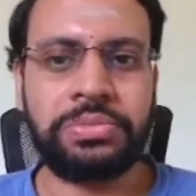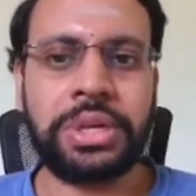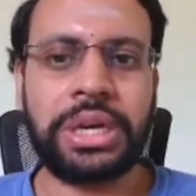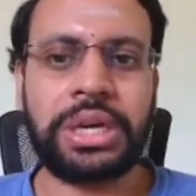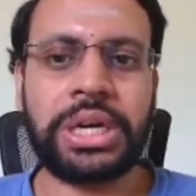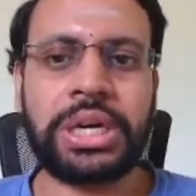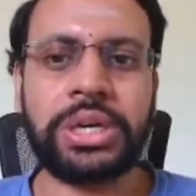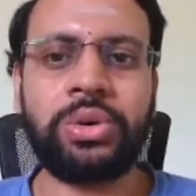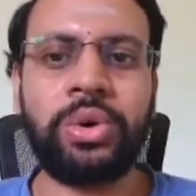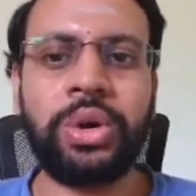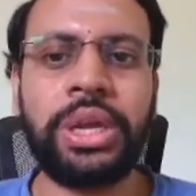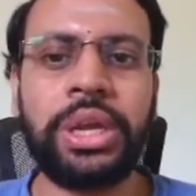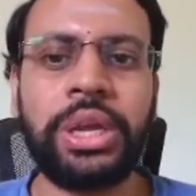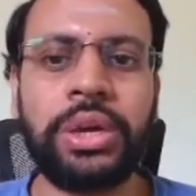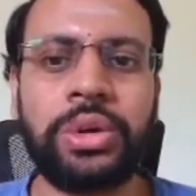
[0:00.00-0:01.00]
We are not
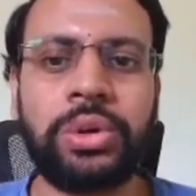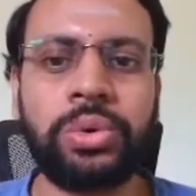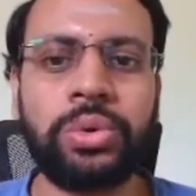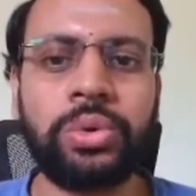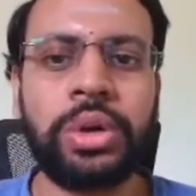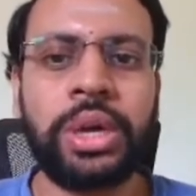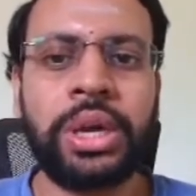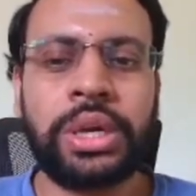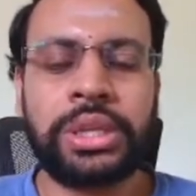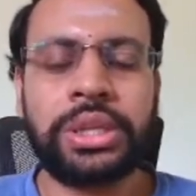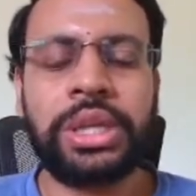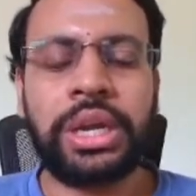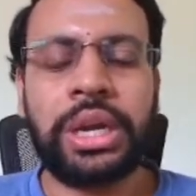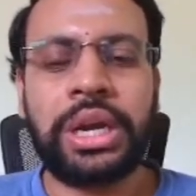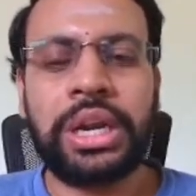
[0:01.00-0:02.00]
going into
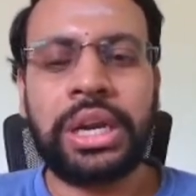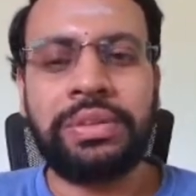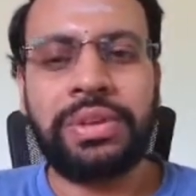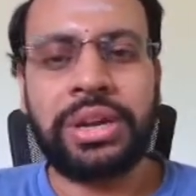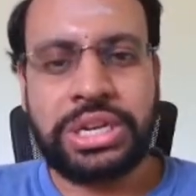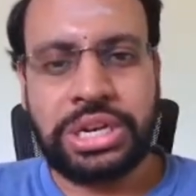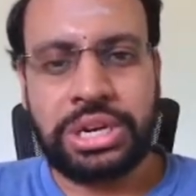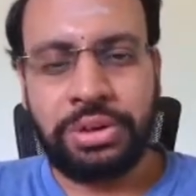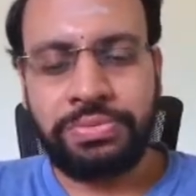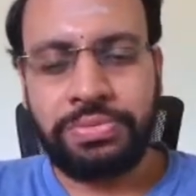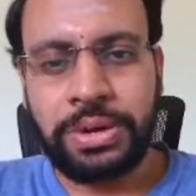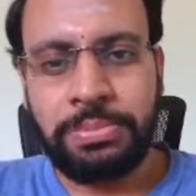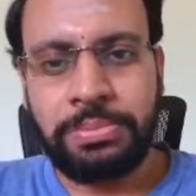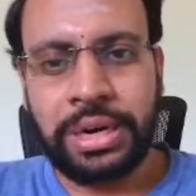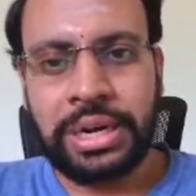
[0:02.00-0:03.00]
the derivation of
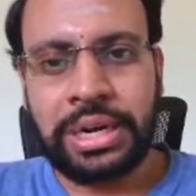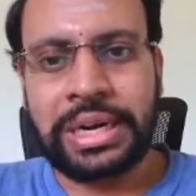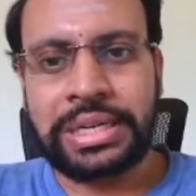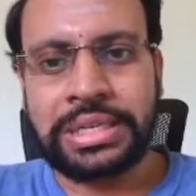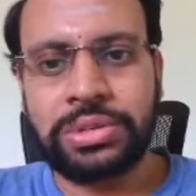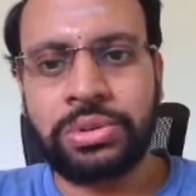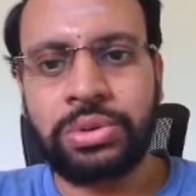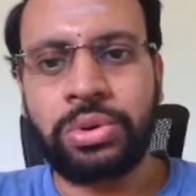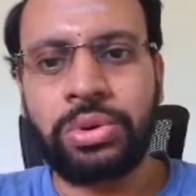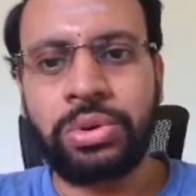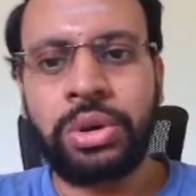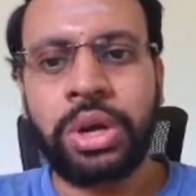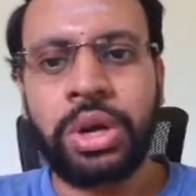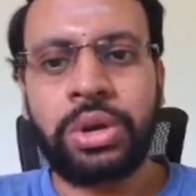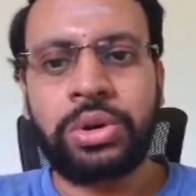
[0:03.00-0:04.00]
it, but let's
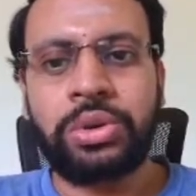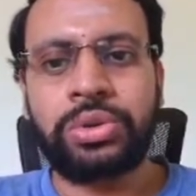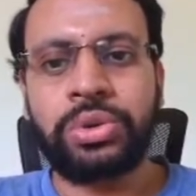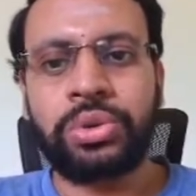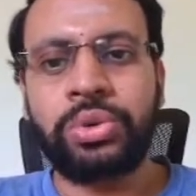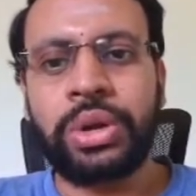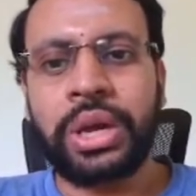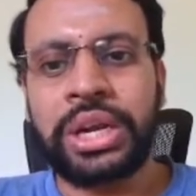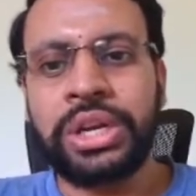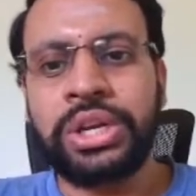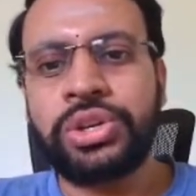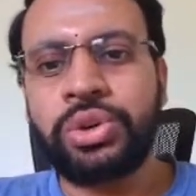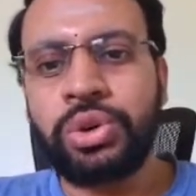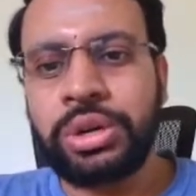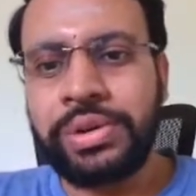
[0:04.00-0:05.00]
go through an
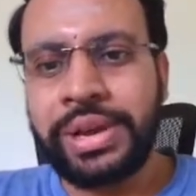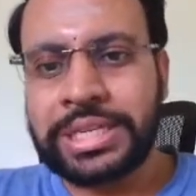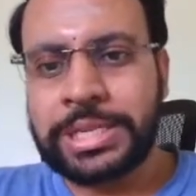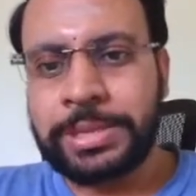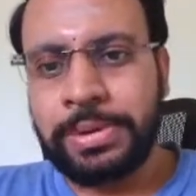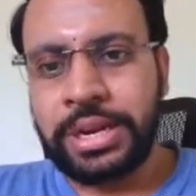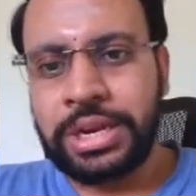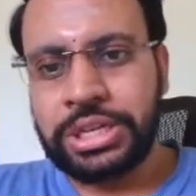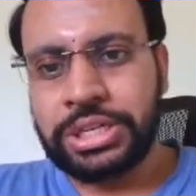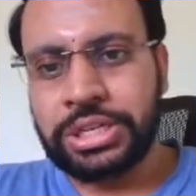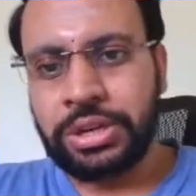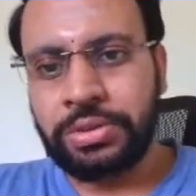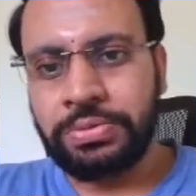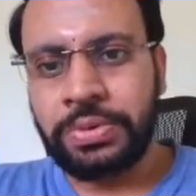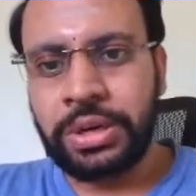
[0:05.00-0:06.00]
intuitive explanation
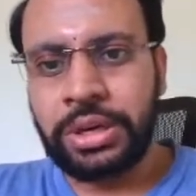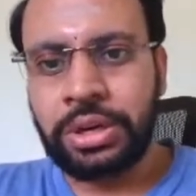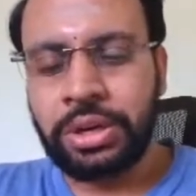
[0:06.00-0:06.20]
of it.